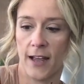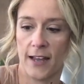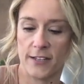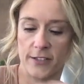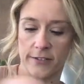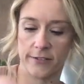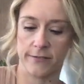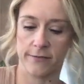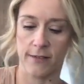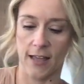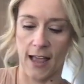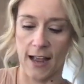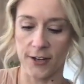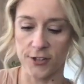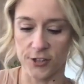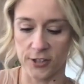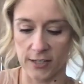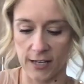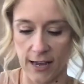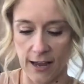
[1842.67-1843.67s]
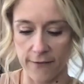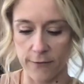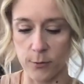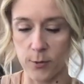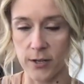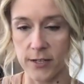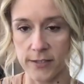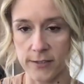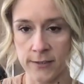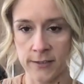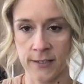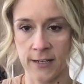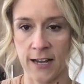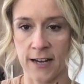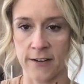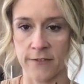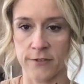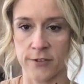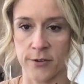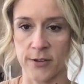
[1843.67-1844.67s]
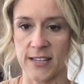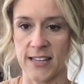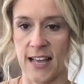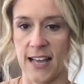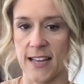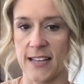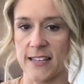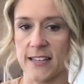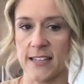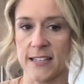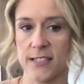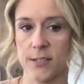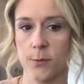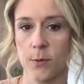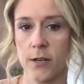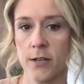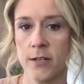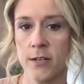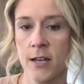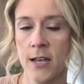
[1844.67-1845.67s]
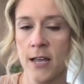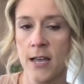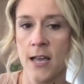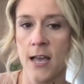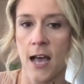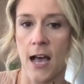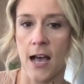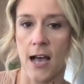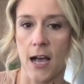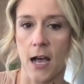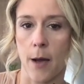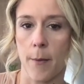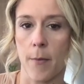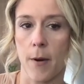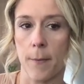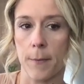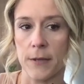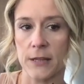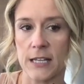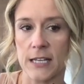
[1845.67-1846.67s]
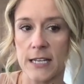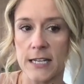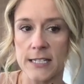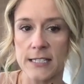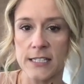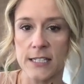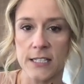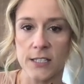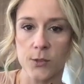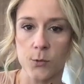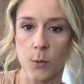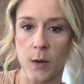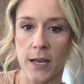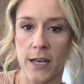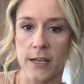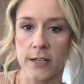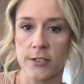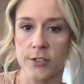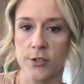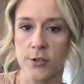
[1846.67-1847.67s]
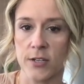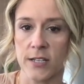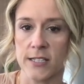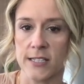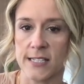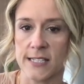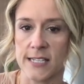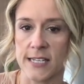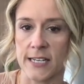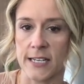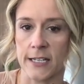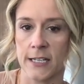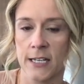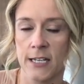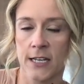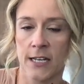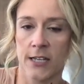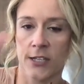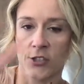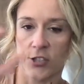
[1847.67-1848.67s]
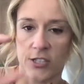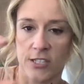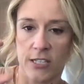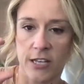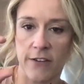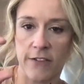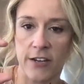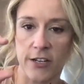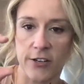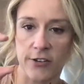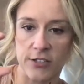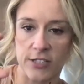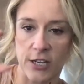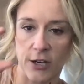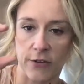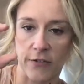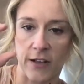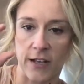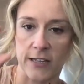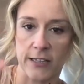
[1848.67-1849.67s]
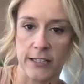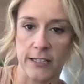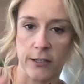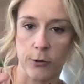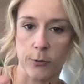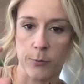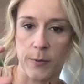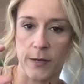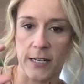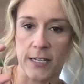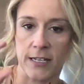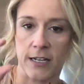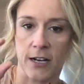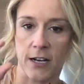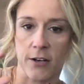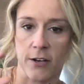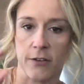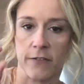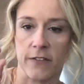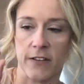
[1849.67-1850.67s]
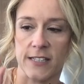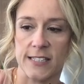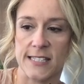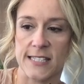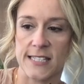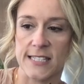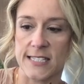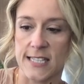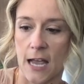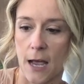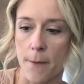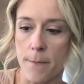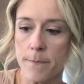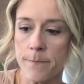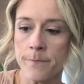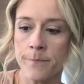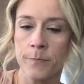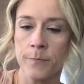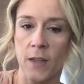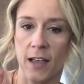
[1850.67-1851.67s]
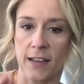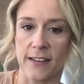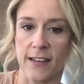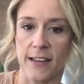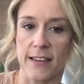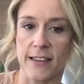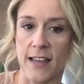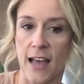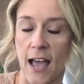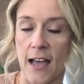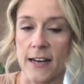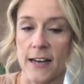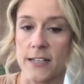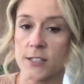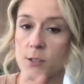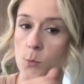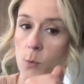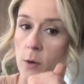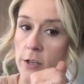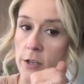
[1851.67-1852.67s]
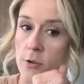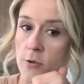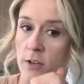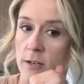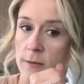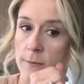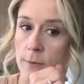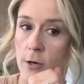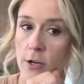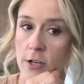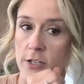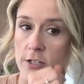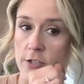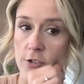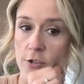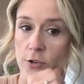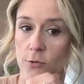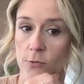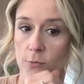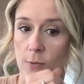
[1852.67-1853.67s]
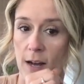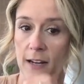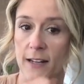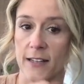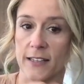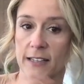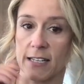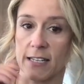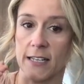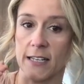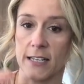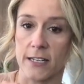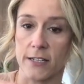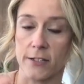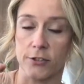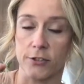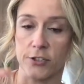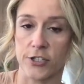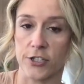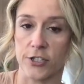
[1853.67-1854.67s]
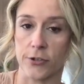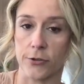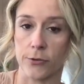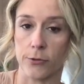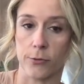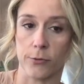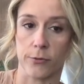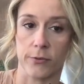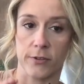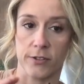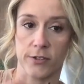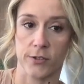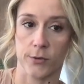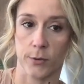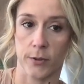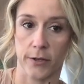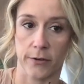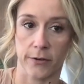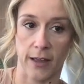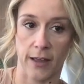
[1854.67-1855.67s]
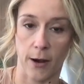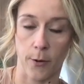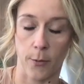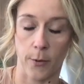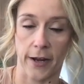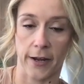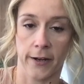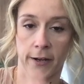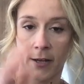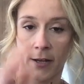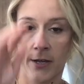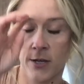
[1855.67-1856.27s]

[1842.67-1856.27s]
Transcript: I actually have one kind of doing that in this one. But the easiest way, as you can see, just giving yourself a little bit of stem, and then that is what you can put directly into the soil that way.